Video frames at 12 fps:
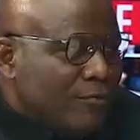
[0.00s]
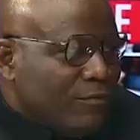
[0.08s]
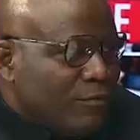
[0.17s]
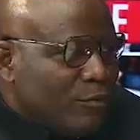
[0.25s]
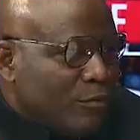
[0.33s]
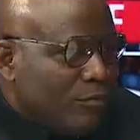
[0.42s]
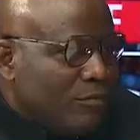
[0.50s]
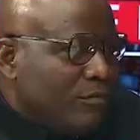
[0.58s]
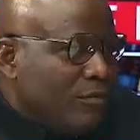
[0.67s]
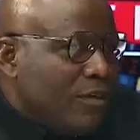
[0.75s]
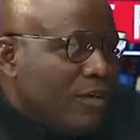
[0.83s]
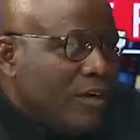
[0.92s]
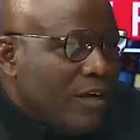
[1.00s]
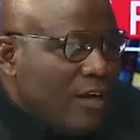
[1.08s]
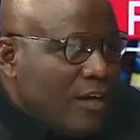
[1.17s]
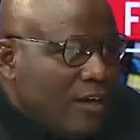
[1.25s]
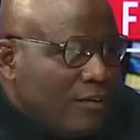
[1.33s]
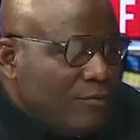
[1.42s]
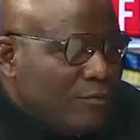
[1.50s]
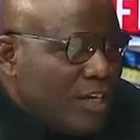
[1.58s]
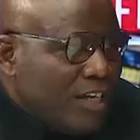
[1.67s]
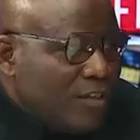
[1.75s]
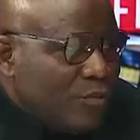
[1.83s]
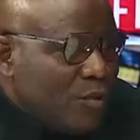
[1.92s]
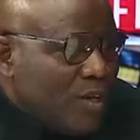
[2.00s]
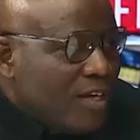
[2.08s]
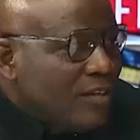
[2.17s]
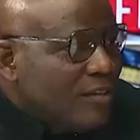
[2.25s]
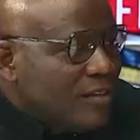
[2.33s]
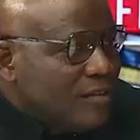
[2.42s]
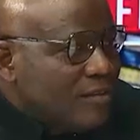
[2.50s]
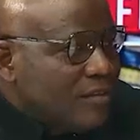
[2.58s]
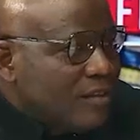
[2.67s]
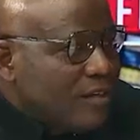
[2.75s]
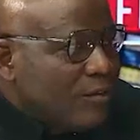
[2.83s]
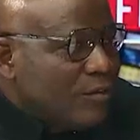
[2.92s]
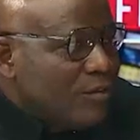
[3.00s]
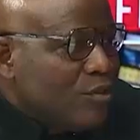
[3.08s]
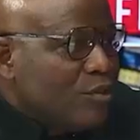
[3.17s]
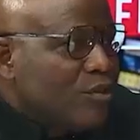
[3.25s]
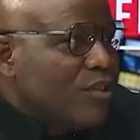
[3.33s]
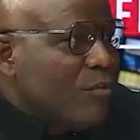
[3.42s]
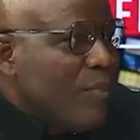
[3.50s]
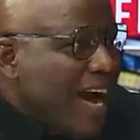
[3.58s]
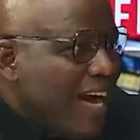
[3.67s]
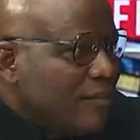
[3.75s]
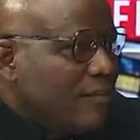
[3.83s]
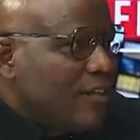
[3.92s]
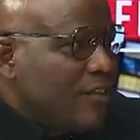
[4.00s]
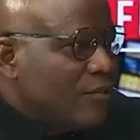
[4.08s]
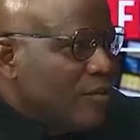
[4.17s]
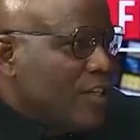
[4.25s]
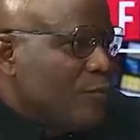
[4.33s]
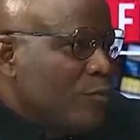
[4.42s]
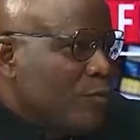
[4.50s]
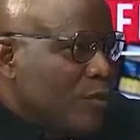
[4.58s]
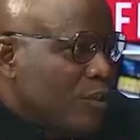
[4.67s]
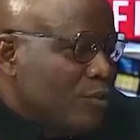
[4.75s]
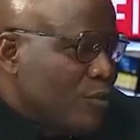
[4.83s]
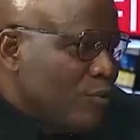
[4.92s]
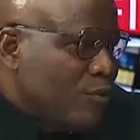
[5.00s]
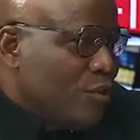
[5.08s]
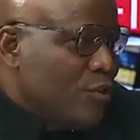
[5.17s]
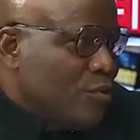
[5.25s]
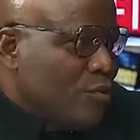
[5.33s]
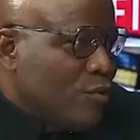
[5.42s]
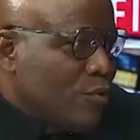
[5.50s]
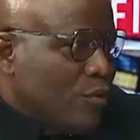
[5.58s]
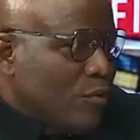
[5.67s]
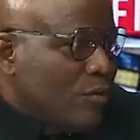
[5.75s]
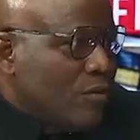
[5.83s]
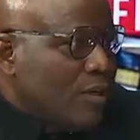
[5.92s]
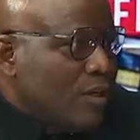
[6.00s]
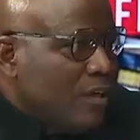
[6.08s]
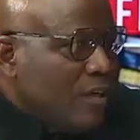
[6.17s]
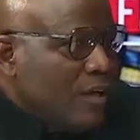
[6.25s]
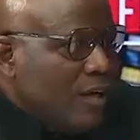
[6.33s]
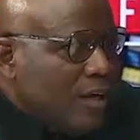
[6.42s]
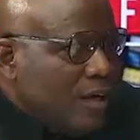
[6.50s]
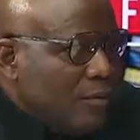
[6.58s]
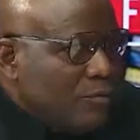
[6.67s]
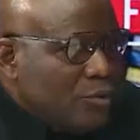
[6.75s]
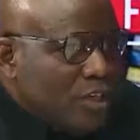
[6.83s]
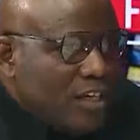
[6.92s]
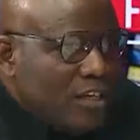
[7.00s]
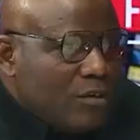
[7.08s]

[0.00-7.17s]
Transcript: So food, as it were, there's continuous demand as long as population continues to grow. Today, the